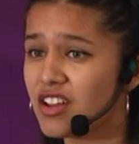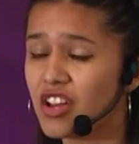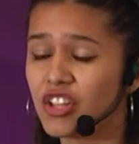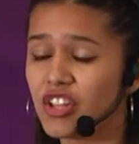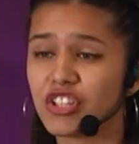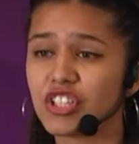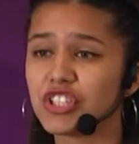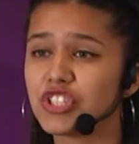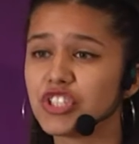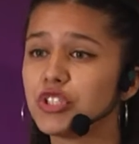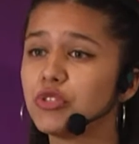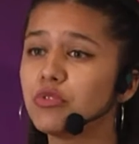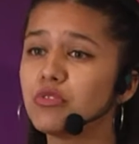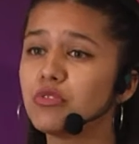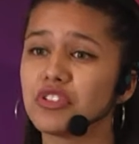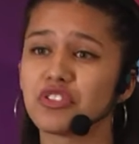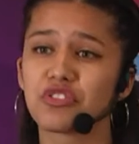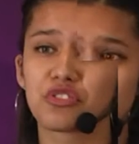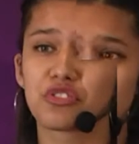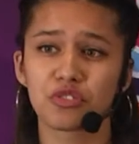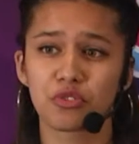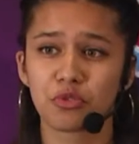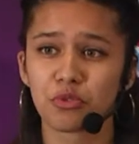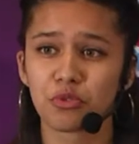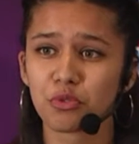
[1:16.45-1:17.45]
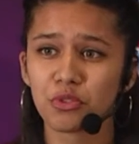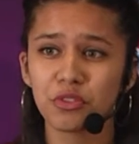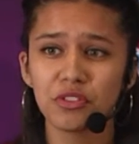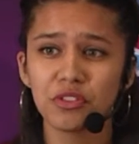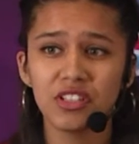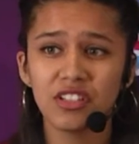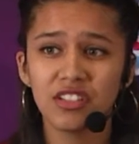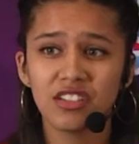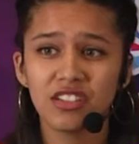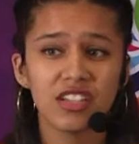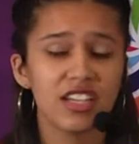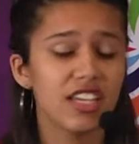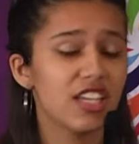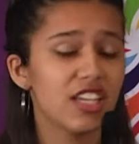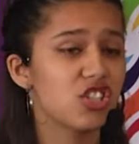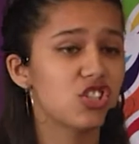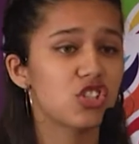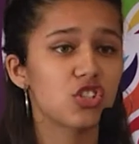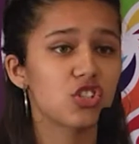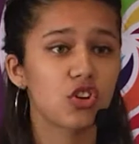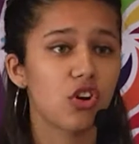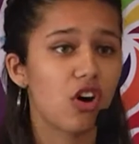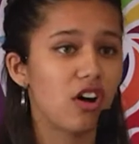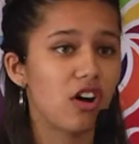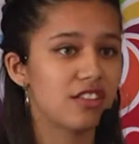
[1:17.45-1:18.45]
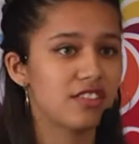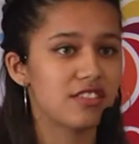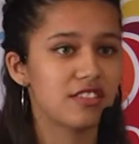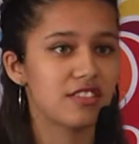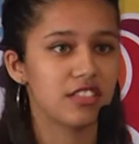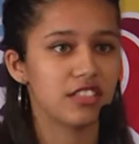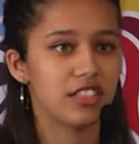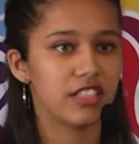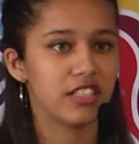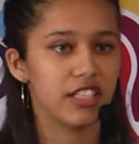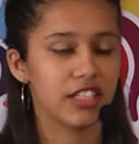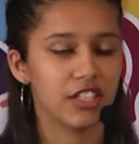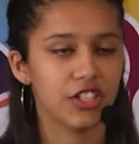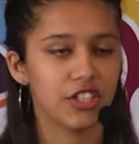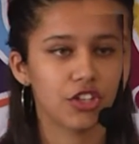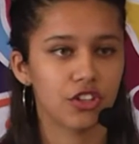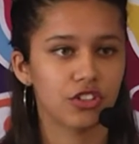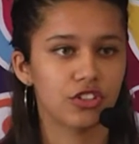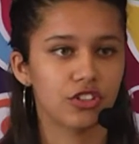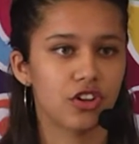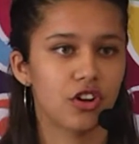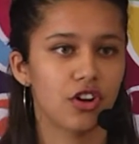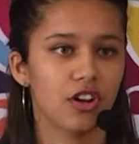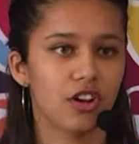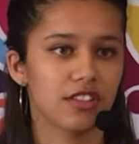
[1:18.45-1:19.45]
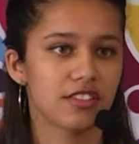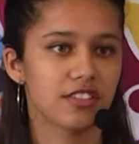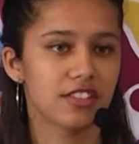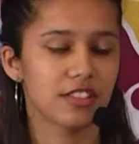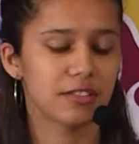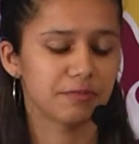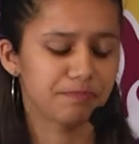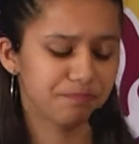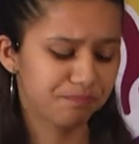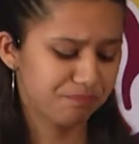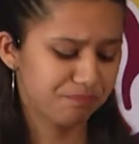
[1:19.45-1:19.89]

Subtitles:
that you are screwed is constantly in your thoughts.